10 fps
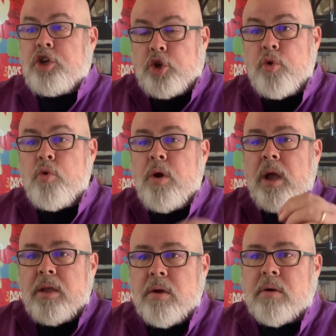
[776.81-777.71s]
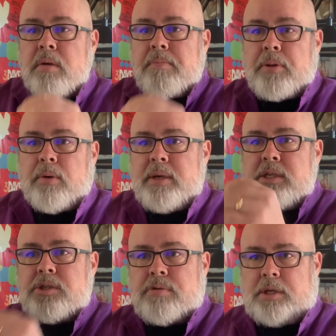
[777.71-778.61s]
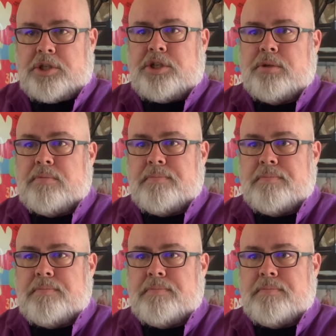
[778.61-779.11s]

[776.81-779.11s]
Do your employees trust you?